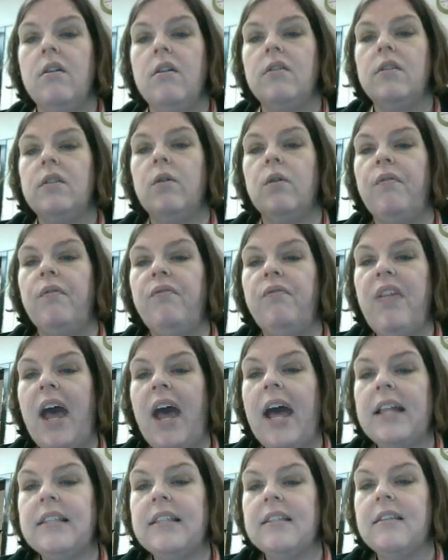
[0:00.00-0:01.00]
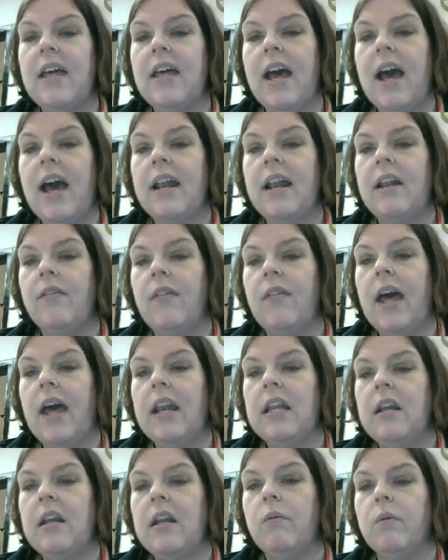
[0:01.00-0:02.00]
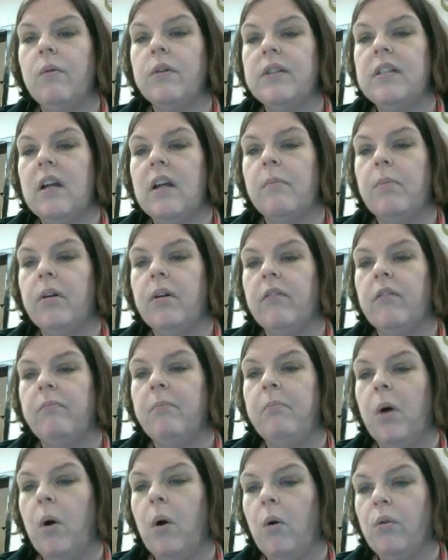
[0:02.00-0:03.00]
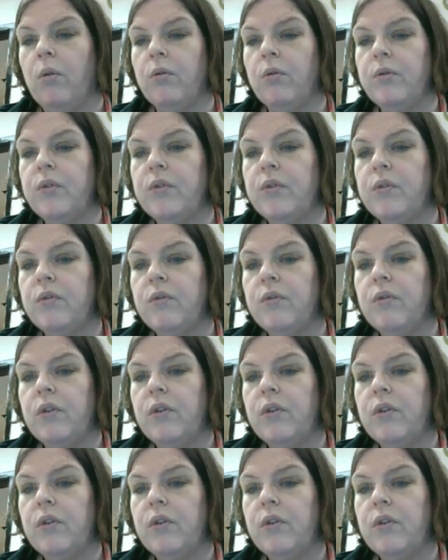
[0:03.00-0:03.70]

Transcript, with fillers: So if that's that, and that equals number of moles,